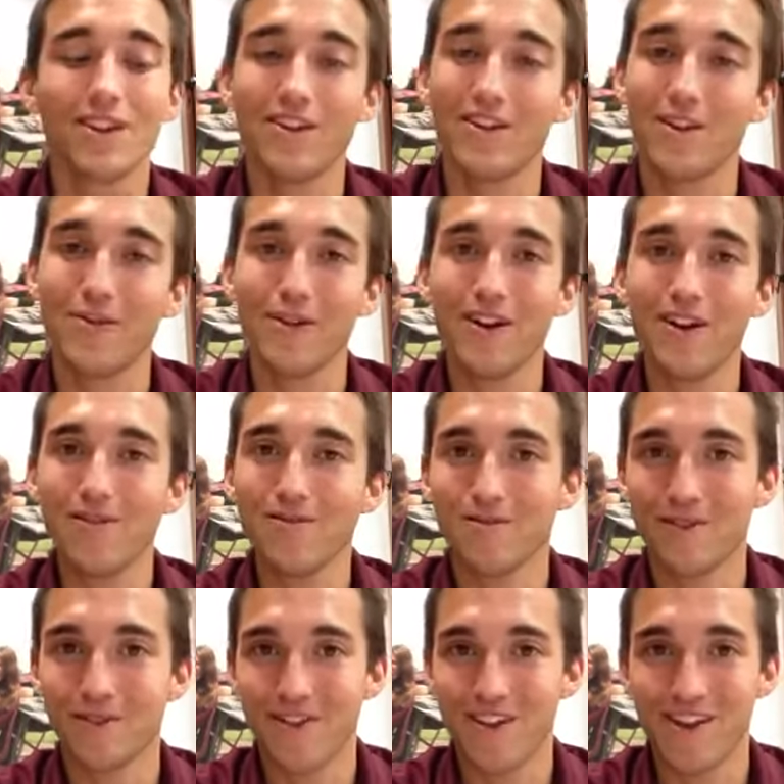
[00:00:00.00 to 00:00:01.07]
there we go.
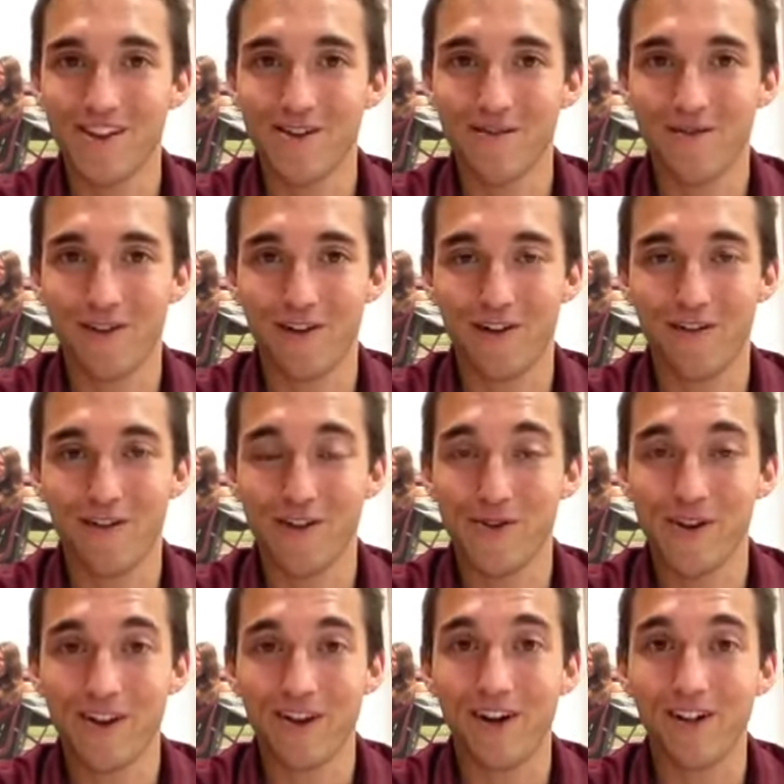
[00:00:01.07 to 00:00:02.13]
Well, thank you for
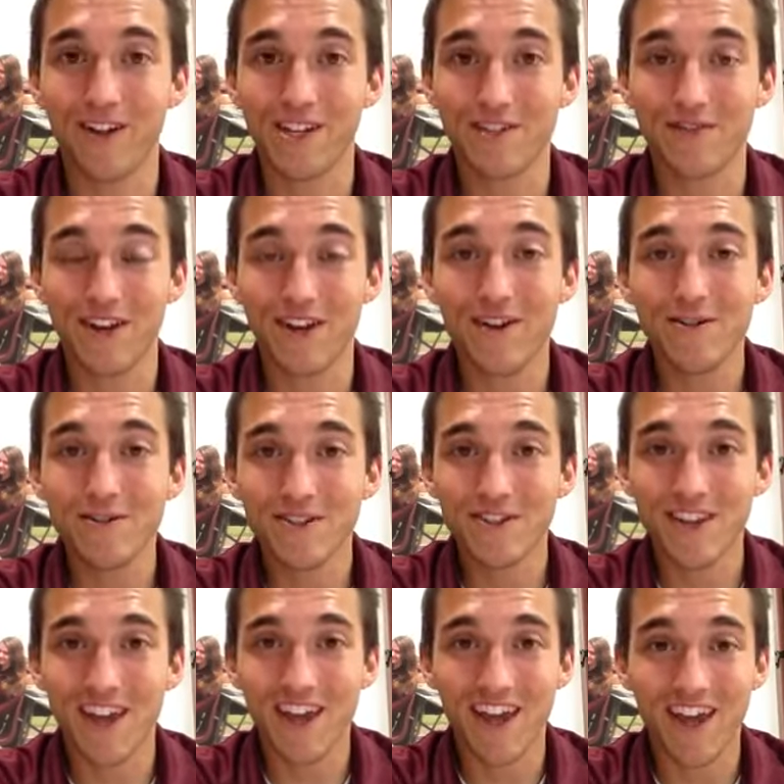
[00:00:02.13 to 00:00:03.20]
viewing all these videos,
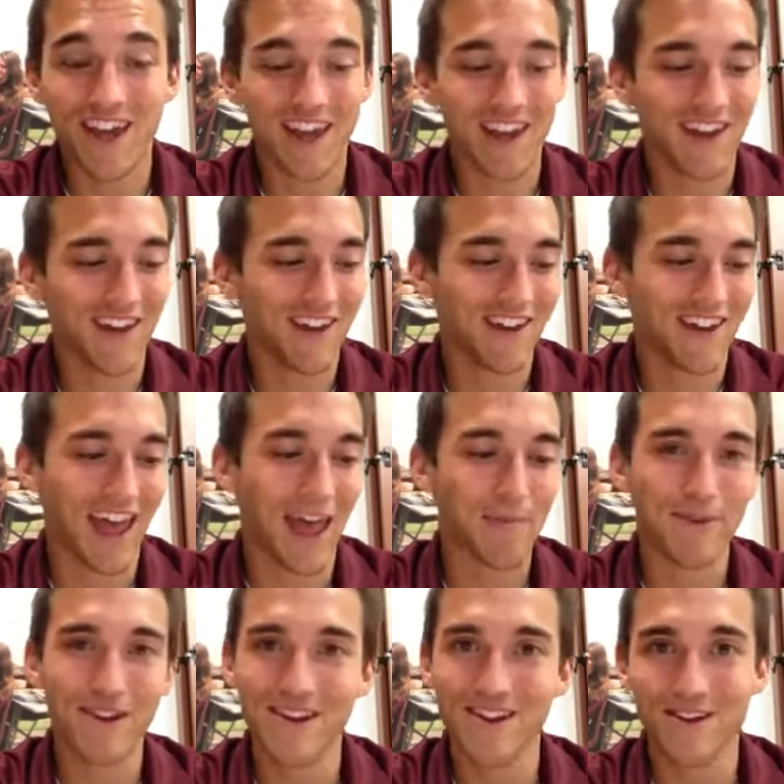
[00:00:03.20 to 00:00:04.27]
and
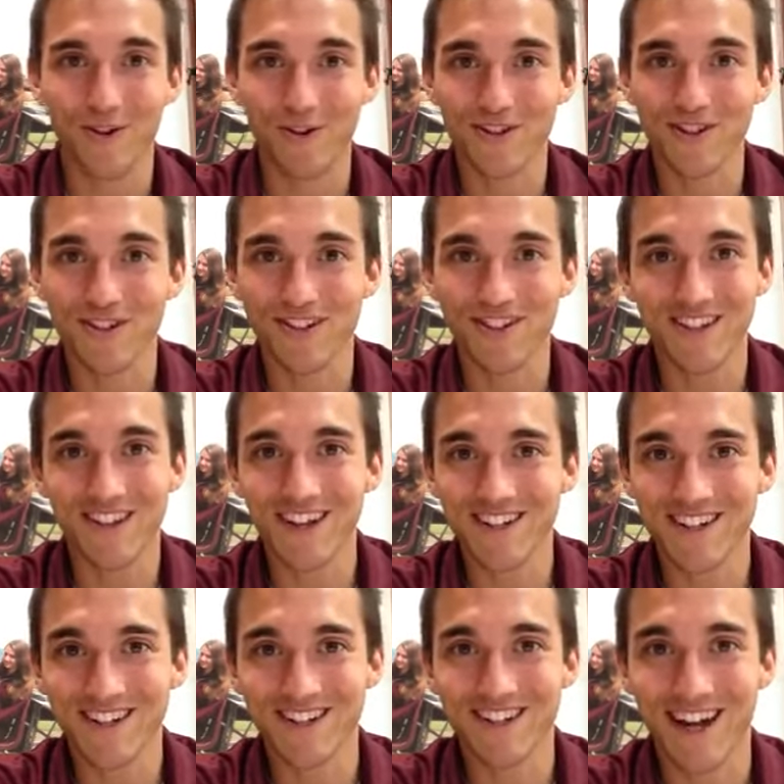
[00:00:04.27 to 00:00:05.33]
happy course
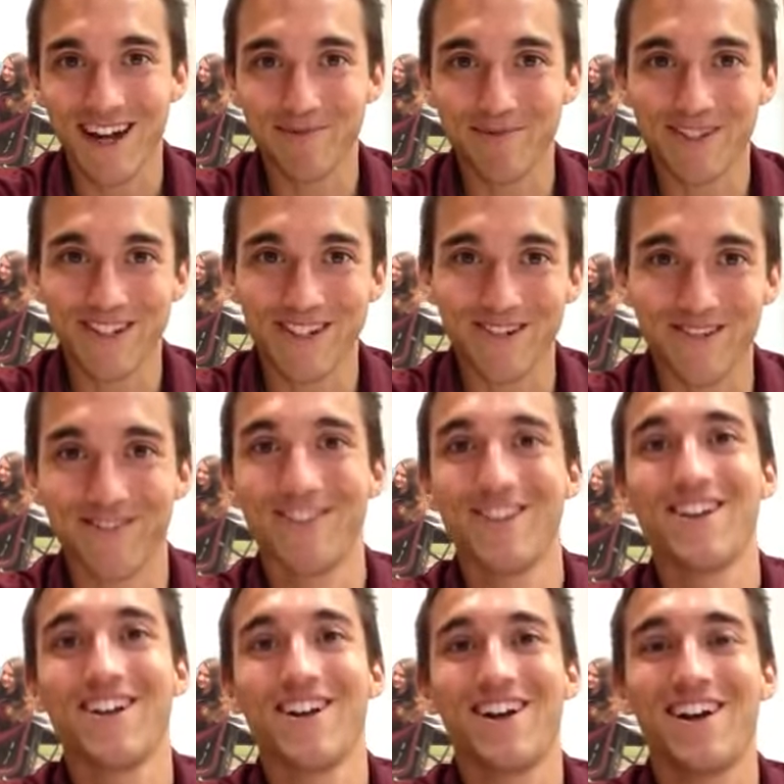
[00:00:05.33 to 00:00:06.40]
selecting time to you.
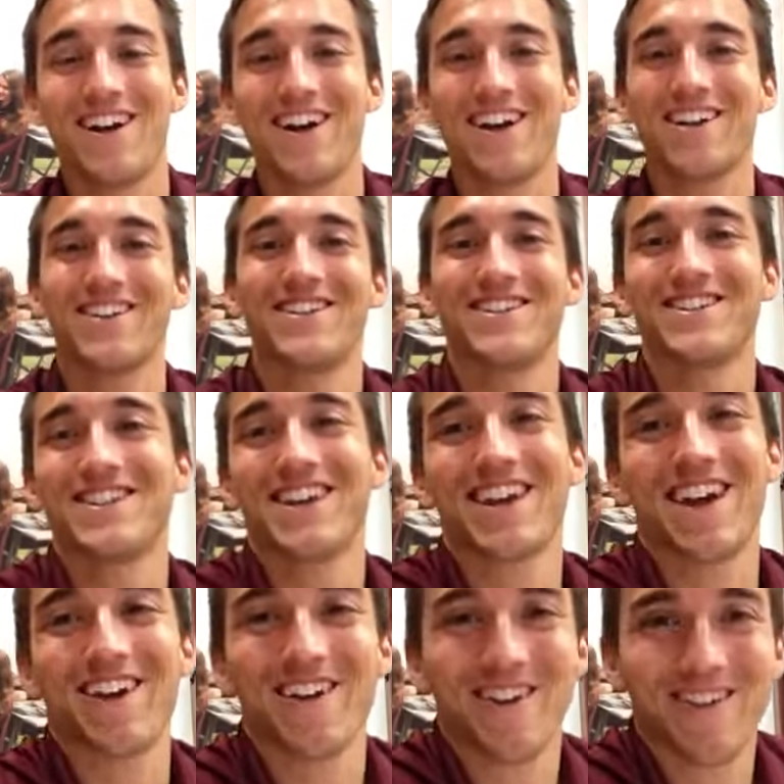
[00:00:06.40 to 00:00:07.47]
All right, take
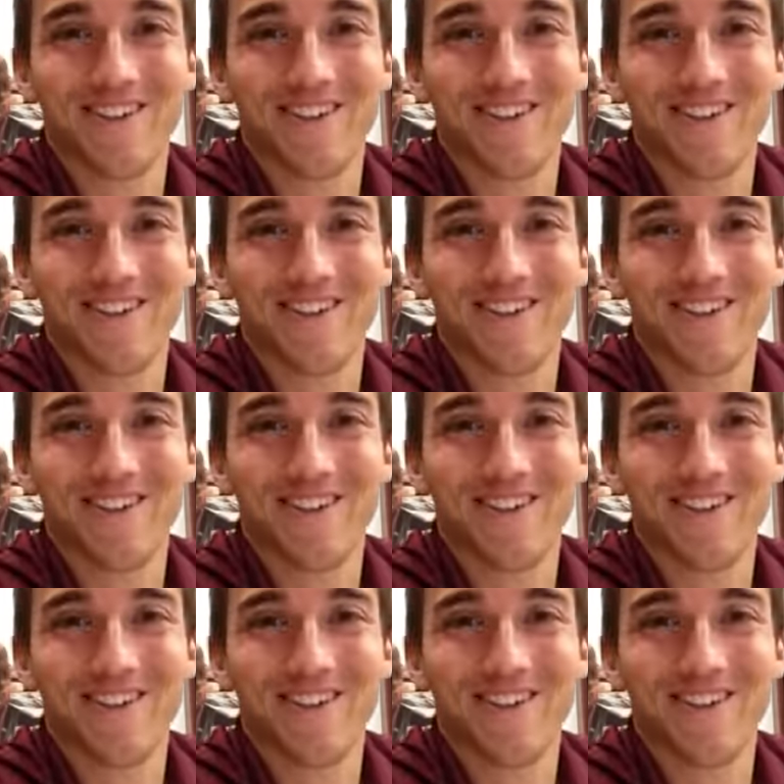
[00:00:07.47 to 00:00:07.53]
care.